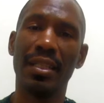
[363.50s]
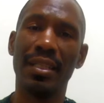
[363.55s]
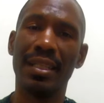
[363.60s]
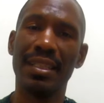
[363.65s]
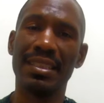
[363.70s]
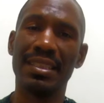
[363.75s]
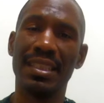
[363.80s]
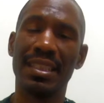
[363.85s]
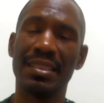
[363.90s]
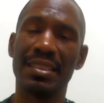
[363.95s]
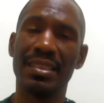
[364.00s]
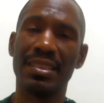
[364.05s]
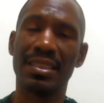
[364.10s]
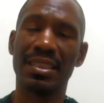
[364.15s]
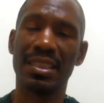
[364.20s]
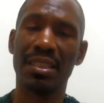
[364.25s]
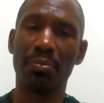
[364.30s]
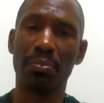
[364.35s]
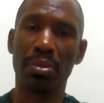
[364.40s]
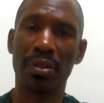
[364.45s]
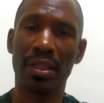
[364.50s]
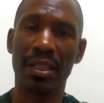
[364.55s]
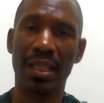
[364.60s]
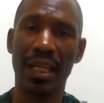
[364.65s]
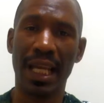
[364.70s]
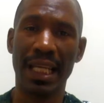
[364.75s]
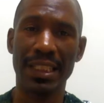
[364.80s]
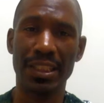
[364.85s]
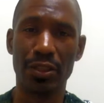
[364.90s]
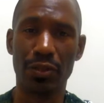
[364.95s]
this isn't simply
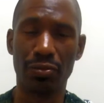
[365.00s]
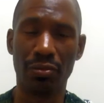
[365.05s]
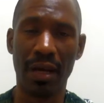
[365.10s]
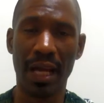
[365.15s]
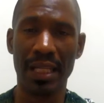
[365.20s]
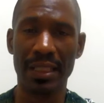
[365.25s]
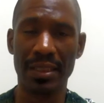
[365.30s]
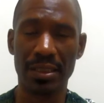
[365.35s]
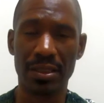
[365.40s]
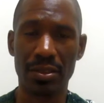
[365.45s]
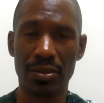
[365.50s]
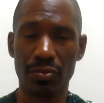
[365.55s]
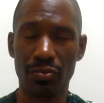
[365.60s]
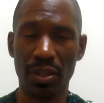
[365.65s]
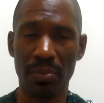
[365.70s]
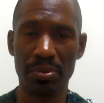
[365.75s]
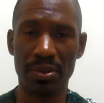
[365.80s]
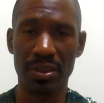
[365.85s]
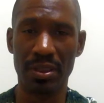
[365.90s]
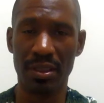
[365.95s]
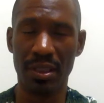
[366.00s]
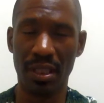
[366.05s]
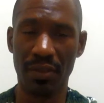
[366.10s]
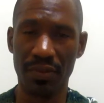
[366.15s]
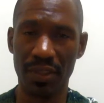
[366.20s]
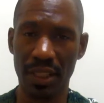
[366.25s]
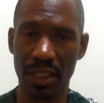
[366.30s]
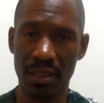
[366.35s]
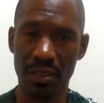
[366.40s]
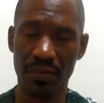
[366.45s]
a transcription of
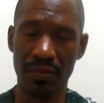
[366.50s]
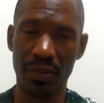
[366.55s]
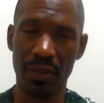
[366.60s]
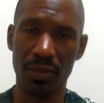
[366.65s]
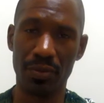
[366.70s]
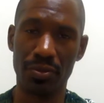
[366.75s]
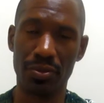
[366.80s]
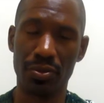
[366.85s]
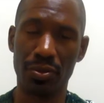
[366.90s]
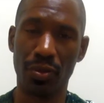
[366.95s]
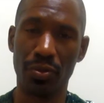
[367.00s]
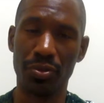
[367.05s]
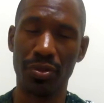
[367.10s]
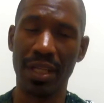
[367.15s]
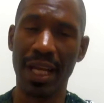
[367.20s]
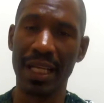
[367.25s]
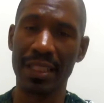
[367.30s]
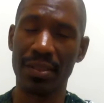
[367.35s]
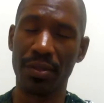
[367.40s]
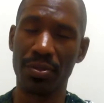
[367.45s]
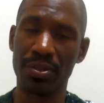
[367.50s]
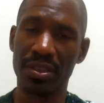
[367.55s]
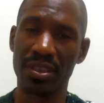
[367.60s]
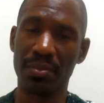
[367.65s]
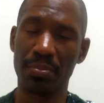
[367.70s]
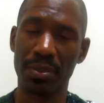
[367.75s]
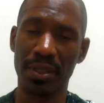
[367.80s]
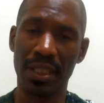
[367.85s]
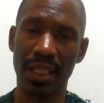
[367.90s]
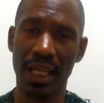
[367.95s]
an interview. So you're not going to
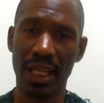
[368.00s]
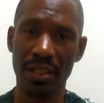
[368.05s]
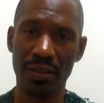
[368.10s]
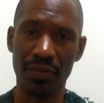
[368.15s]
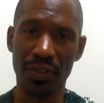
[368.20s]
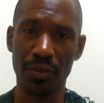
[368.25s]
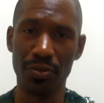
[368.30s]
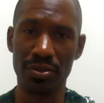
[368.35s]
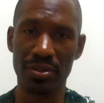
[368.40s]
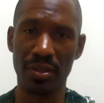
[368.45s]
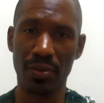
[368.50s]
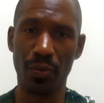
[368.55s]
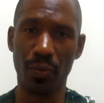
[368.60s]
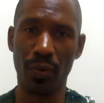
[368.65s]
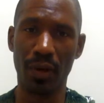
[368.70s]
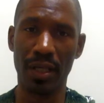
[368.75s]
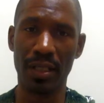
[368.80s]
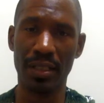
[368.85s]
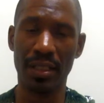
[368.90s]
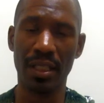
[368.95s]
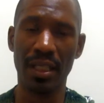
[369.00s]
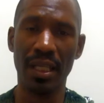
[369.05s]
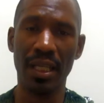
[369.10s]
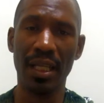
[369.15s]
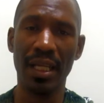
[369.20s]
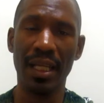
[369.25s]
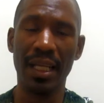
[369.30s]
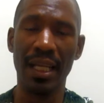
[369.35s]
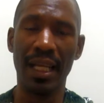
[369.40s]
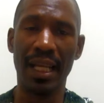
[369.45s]
simply interview someone
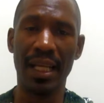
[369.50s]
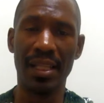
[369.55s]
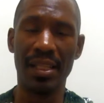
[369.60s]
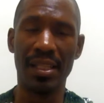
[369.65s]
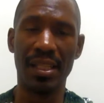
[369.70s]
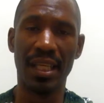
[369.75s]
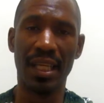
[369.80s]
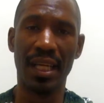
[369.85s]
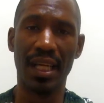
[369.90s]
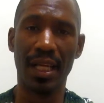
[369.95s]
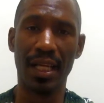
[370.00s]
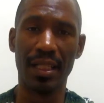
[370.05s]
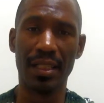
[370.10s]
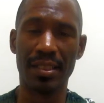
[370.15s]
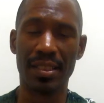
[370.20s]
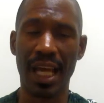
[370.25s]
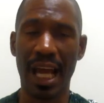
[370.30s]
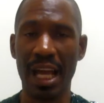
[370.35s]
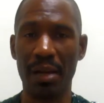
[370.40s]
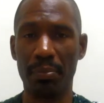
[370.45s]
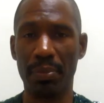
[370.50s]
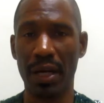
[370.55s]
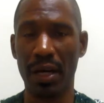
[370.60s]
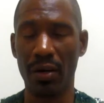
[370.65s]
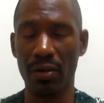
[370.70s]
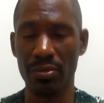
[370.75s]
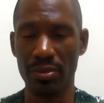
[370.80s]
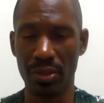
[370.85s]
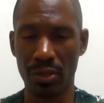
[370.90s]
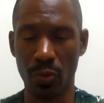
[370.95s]
and then type
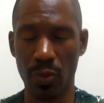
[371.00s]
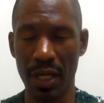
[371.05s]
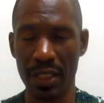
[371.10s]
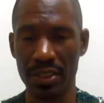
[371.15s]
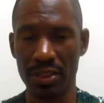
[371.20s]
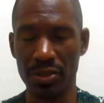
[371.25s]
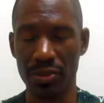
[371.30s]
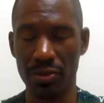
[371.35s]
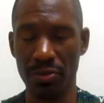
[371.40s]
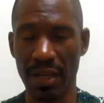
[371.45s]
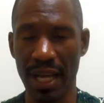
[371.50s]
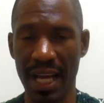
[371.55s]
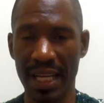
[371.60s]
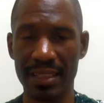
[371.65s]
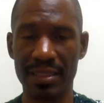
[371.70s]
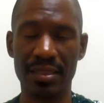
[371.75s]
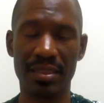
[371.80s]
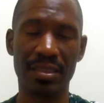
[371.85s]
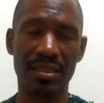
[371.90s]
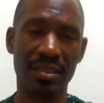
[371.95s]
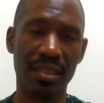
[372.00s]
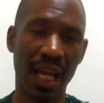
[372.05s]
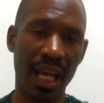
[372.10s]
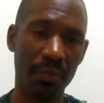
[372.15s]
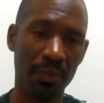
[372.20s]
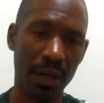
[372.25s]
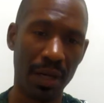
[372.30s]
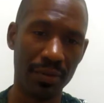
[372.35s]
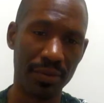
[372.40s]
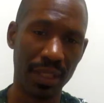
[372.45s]
out the question you asked,
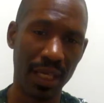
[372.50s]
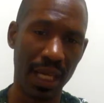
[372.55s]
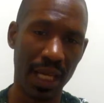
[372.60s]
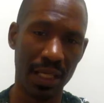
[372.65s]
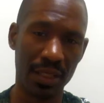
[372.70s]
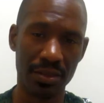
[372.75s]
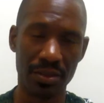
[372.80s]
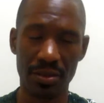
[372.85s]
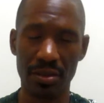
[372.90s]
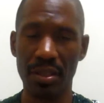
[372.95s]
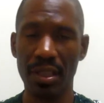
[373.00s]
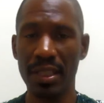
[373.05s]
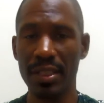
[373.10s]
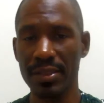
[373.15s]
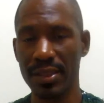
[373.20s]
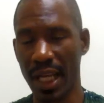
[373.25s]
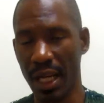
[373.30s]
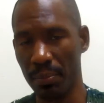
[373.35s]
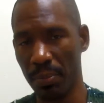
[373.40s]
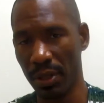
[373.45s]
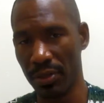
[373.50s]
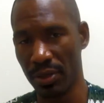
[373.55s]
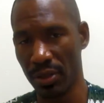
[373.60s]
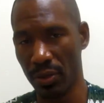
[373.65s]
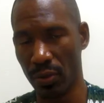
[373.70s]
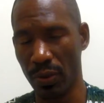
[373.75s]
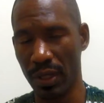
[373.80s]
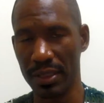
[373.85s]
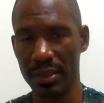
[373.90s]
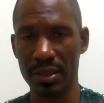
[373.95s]
type out the answer. Type out the
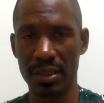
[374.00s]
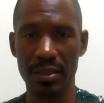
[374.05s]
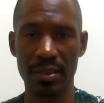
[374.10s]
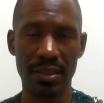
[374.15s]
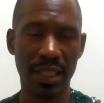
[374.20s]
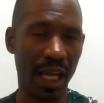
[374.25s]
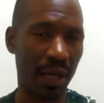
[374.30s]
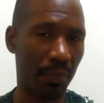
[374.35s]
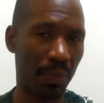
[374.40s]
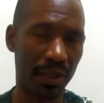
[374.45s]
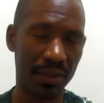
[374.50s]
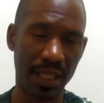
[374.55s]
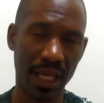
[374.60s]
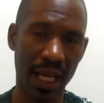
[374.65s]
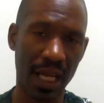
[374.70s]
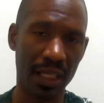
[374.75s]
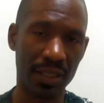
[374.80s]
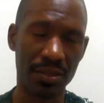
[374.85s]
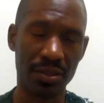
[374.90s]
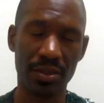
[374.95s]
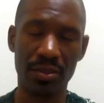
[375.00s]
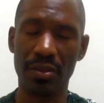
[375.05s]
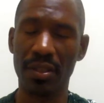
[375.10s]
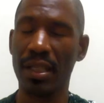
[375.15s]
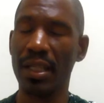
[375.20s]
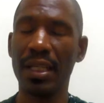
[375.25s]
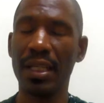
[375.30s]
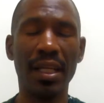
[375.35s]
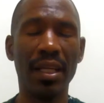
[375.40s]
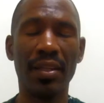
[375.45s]
question, type out the answer.
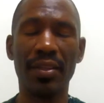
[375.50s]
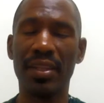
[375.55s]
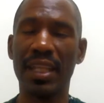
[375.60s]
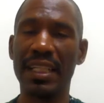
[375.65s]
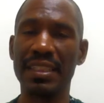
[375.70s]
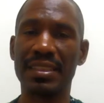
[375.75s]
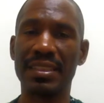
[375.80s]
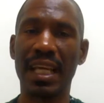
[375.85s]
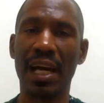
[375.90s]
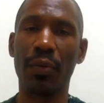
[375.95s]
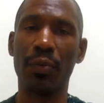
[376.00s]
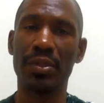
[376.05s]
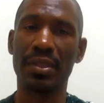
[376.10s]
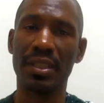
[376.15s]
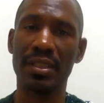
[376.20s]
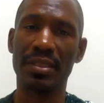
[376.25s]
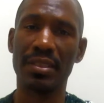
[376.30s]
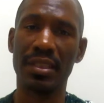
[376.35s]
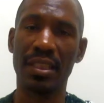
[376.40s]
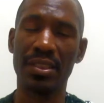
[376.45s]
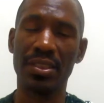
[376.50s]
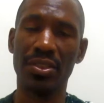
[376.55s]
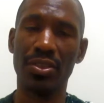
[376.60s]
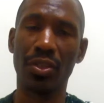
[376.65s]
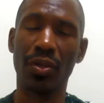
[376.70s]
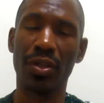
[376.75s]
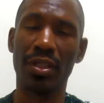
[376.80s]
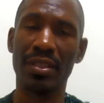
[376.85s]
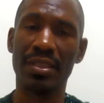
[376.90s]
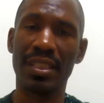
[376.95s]
That's not what this is.
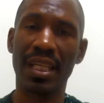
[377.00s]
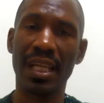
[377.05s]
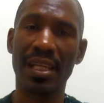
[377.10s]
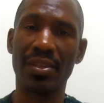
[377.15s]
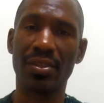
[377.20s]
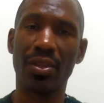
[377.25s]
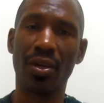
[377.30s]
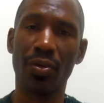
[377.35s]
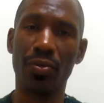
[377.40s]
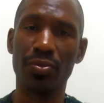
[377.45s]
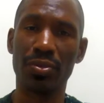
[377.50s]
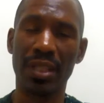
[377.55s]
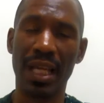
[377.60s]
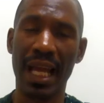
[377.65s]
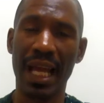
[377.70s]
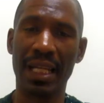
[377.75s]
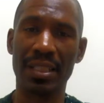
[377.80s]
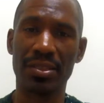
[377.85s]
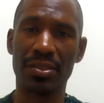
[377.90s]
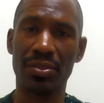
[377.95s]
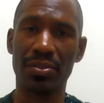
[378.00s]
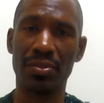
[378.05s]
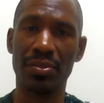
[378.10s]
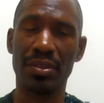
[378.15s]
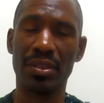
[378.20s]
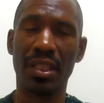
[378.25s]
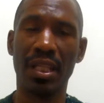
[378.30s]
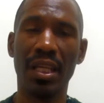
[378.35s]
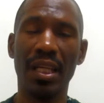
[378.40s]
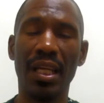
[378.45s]
You're going to take those
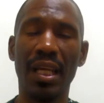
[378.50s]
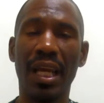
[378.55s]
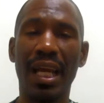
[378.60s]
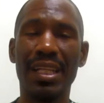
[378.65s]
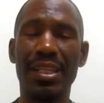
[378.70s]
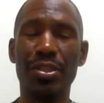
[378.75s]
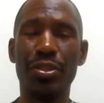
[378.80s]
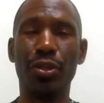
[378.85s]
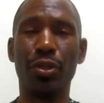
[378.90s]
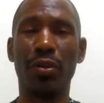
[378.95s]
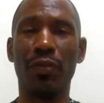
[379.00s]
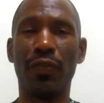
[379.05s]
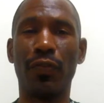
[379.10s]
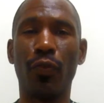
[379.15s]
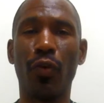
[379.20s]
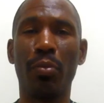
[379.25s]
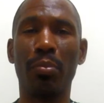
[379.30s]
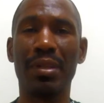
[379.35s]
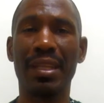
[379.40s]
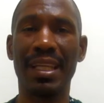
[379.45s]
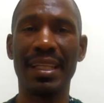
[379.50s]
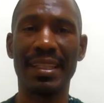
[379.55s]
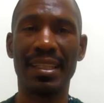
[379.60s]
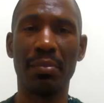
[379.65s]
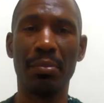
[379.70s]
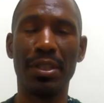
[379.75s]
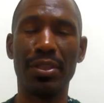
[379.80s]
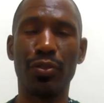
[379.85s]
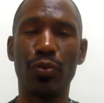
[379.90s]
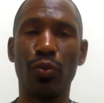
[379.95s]
answers and then you're going to formulate
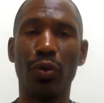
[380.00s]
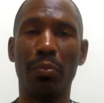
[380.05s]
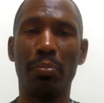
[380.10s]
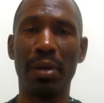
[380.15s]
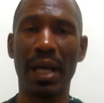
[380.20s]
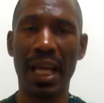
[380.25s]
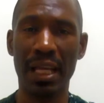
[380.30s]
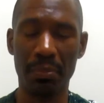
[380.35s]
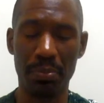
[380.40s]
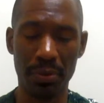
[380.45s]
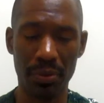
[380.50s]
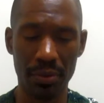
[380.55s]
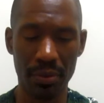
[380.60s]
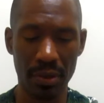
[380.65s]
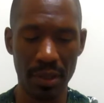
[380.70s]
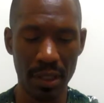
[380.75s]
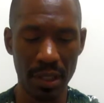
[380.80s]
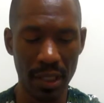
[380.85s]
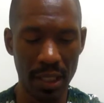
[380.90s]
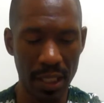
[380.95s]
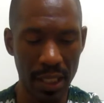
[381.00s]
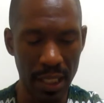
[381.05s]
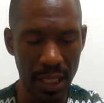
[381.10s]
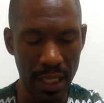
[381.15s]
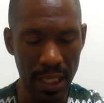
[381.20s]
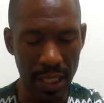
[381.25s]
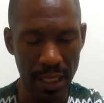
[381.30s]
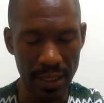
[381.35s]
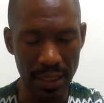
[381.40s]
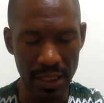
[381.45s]
them into a paper.
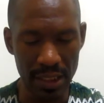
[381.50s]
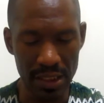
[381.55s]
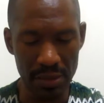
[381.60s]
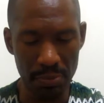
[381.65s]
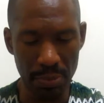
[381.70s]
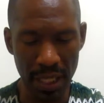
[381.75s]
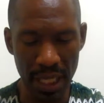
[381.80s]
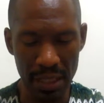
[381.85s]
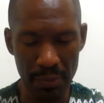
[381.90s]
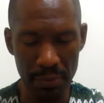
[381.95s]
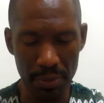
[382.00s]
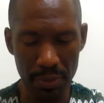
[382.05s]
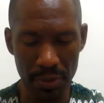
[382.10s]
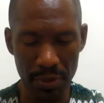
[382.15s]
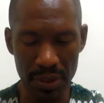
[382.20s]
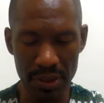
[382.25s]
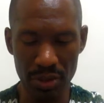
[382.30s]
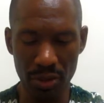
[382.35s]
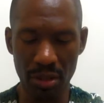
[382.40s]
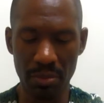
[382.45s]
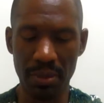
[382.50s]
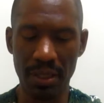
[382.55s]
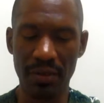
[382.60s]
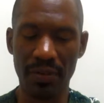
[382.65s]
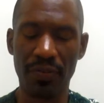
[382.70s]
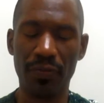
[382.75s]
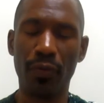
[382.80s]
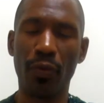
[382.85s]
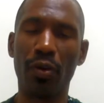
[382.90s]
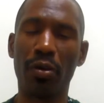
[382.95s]
And this paper is going to be a
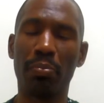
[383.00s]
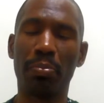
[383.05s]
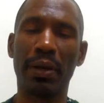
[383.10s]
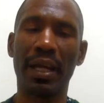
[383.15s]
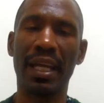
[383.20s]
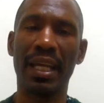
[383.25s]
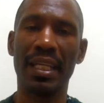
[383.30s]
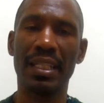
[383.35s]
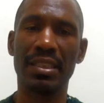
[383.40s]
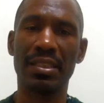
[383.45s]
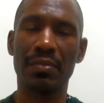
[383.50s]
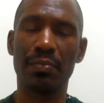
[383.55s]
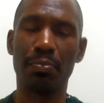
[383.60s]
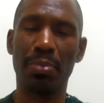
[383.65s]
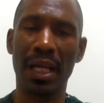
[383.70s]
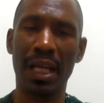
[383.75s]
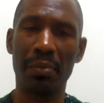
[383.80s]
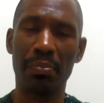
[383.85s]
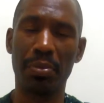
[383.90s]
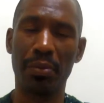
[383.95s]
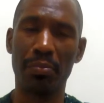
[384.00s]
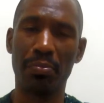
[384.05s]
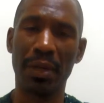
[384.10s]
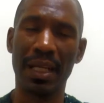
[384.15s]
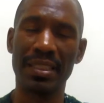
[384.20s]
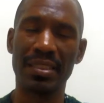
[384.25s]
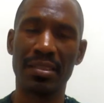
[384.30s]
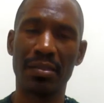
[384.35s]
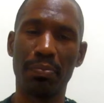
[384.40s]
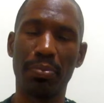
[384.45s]
4-page paper
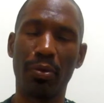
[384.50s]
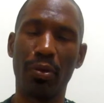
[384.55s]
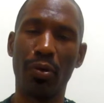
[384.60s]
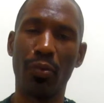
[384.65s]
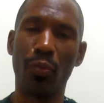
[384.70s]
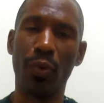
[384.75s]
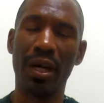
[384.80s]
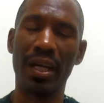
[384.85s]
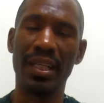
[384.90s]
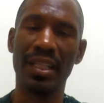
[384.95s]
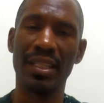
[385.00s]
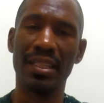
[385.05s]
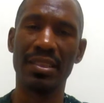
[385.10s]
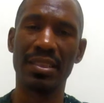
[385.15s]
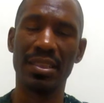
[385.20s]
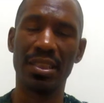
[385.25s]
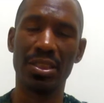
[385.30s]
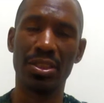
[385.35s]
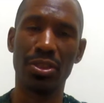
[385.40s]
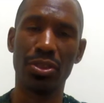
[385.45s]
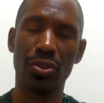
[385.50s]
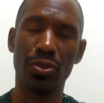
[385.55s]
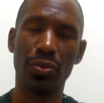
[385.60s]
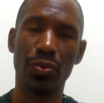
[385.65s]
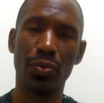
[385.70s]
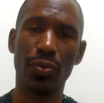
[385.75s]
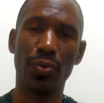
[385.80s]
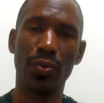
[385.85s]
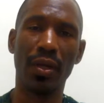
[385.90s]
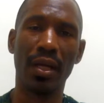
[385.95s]
based upon what it is that
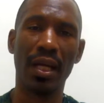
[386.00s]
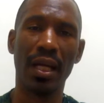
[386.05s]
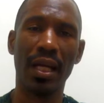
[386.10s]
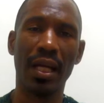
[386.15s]
you